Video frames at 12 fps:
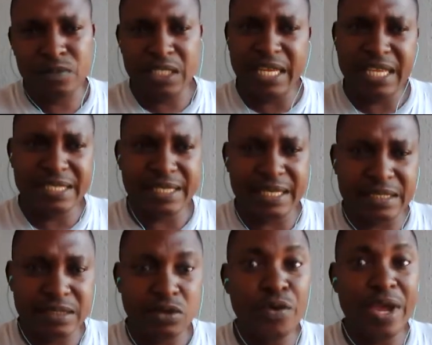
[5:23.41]
in
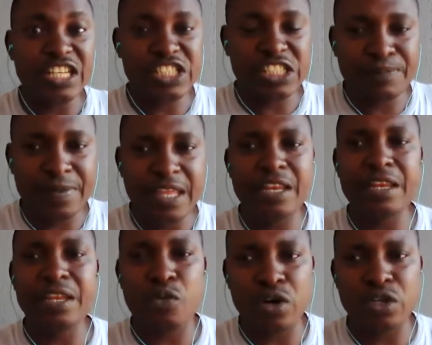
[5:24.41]
essence, we are cheapening
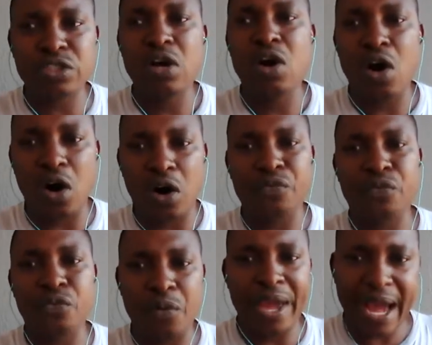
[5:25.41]
the worth of
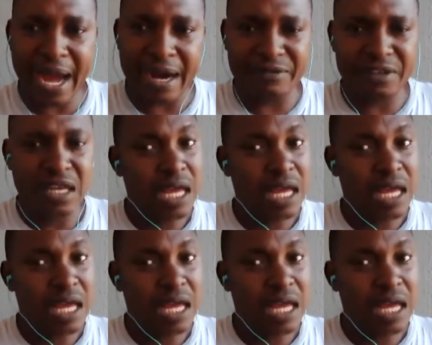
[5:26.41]
what we have.